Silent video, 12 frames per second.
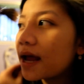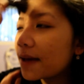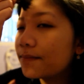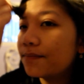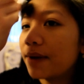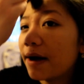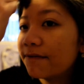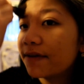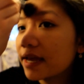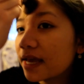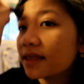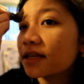I'm
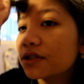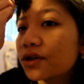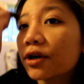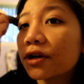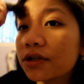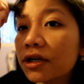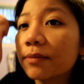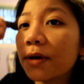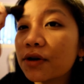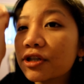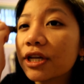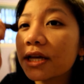buffing in the circular
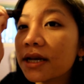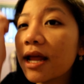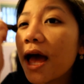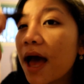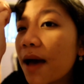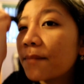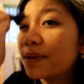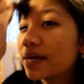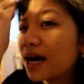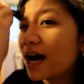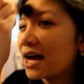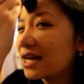motion
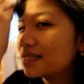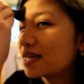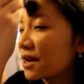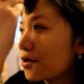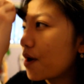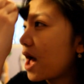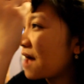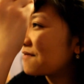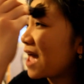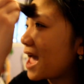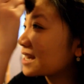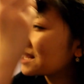because I don't have
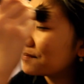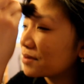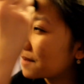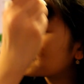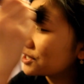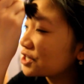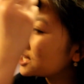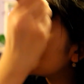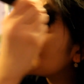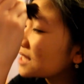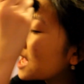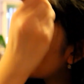any
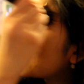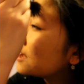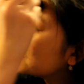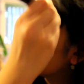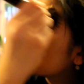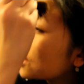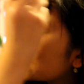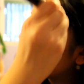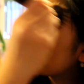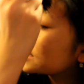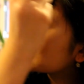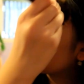blemishes, and so
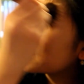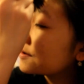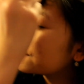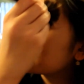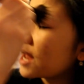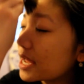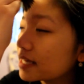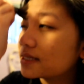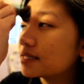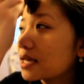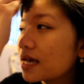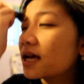it's kind of
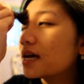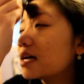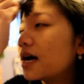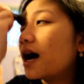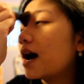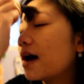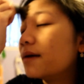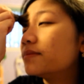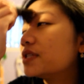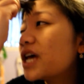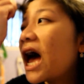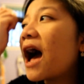nice
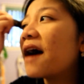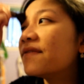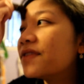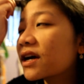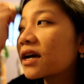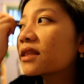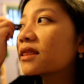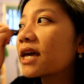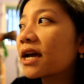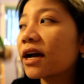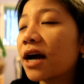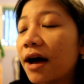to have the
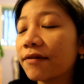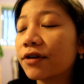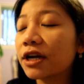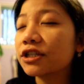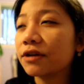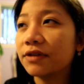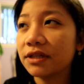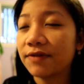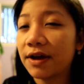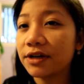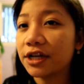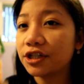thick coverage of this
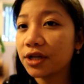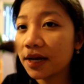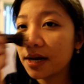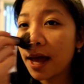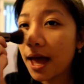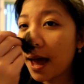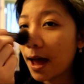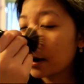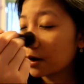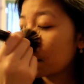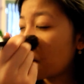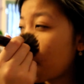foundation
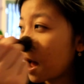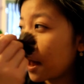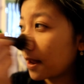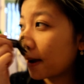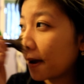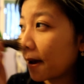not